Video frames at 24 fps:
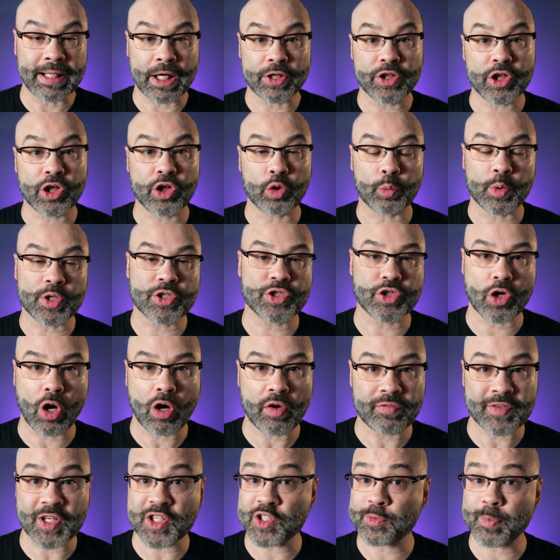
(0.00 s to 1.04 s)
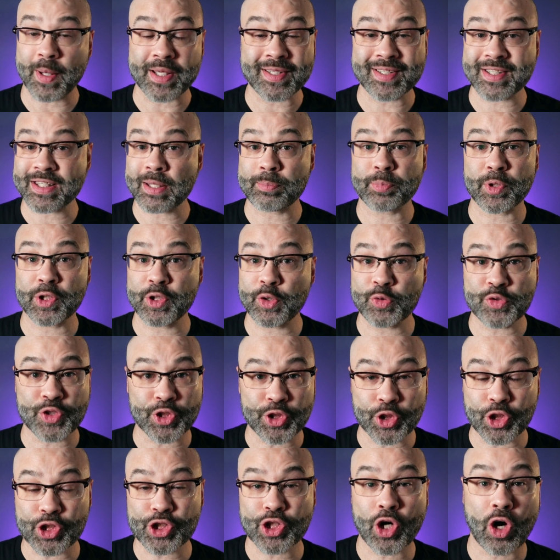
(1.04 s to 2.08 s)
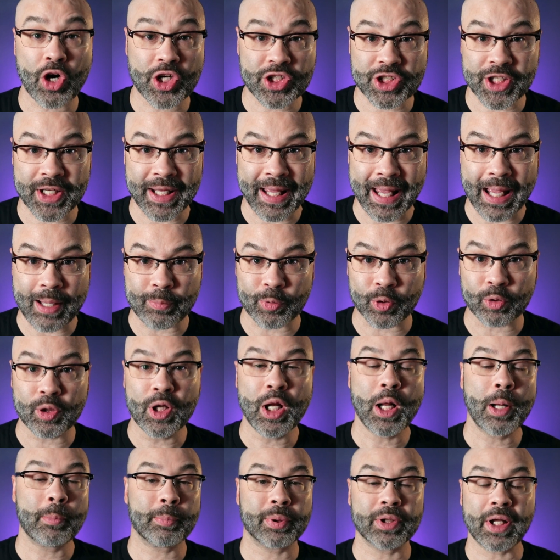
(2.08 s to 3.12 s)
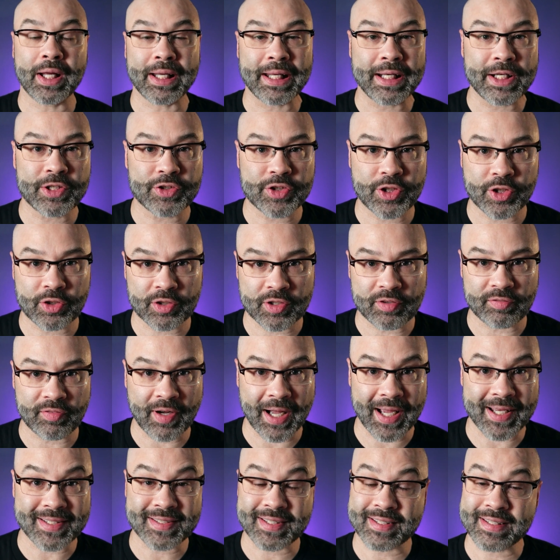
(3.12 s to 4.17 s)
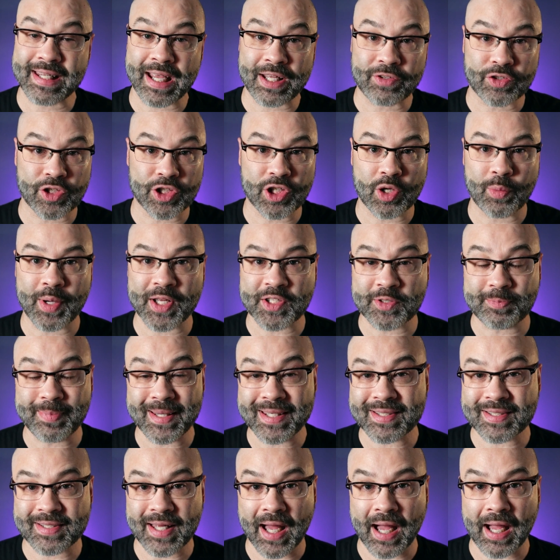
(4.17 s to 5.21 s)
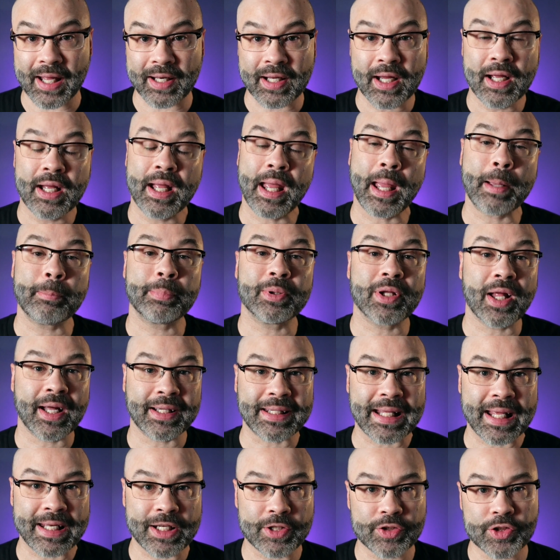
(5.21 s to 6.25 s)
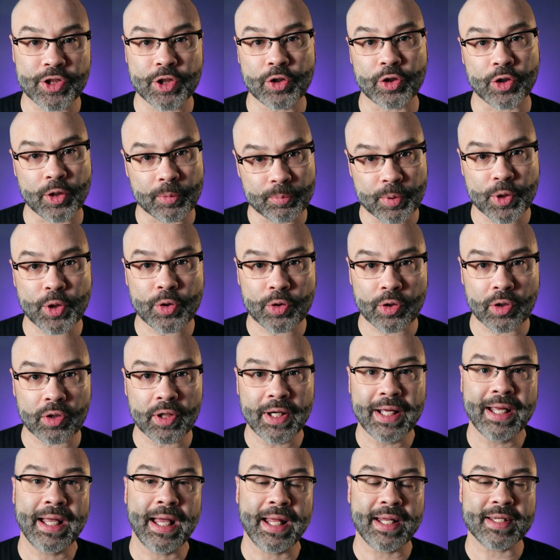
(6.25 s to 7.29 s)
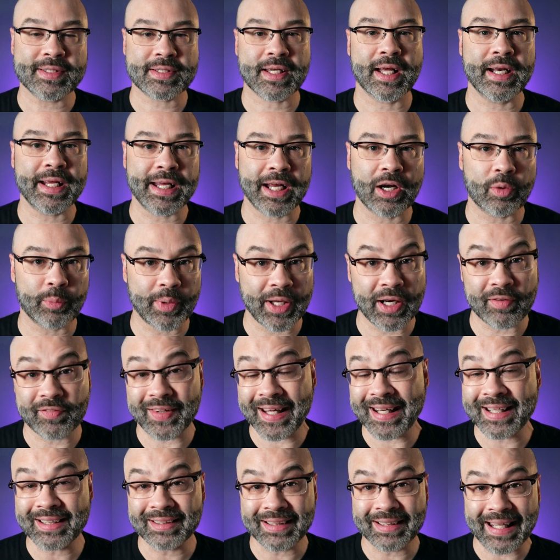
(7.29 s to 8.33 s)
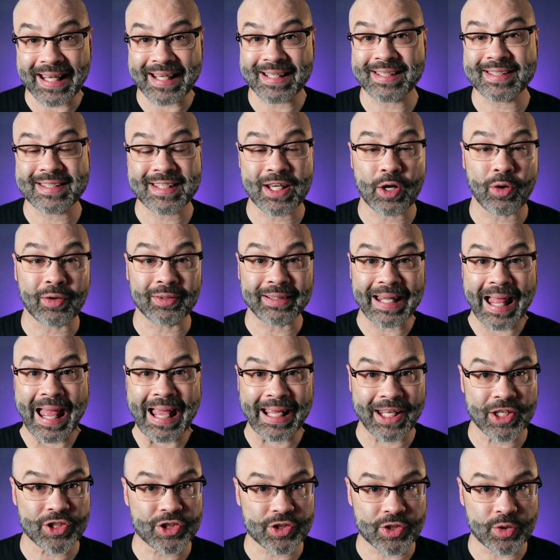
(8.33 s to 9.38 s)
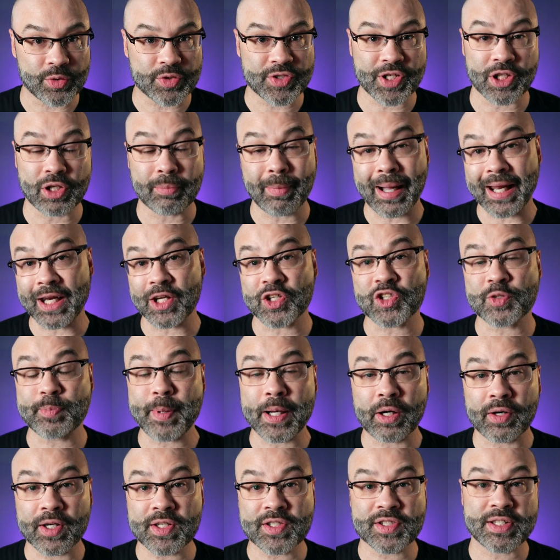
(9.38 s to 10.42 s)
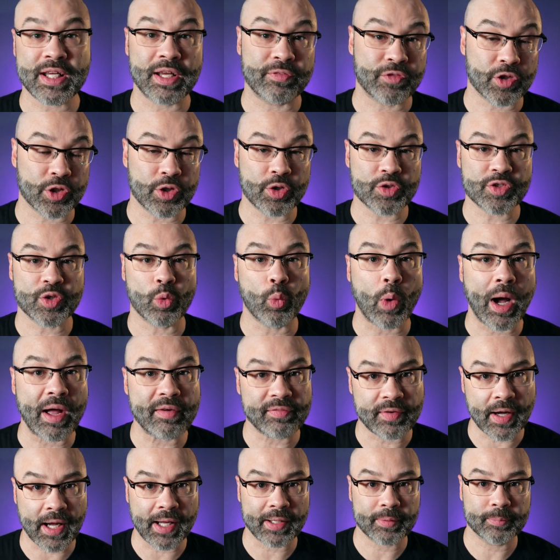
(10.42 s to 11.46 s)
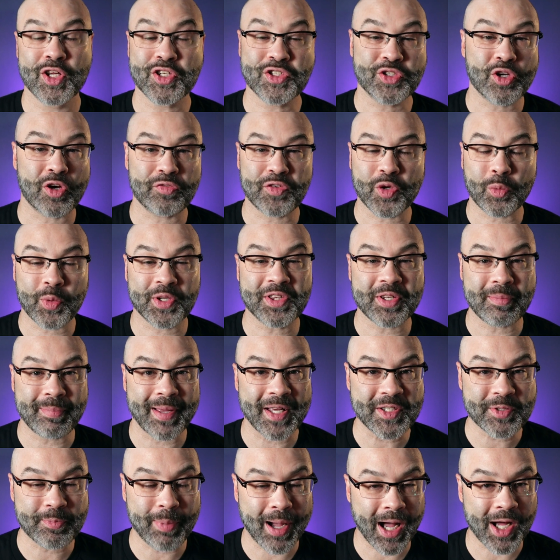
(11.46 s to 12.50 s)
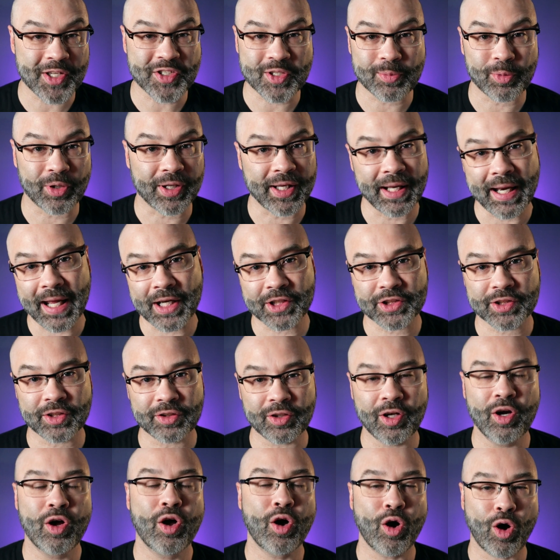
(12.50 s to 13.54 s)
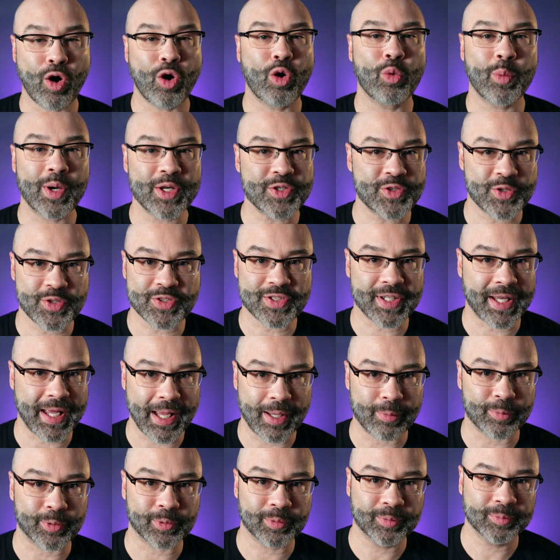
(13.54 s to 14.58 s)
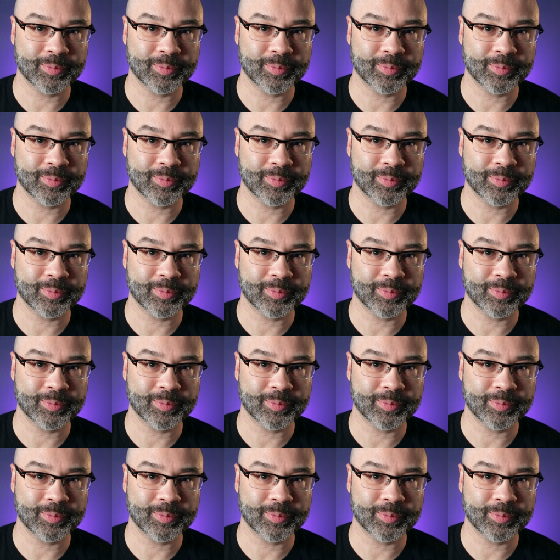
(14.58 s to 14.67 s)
Now, you can resolve this by simply using your charging cable plug it into your device and take the USB side and plug that into your computer, and it's gonna get rid of any latency or lag issues that you might experience if you're using Wi-Fi. So if you want the best possible connection, always use a cable.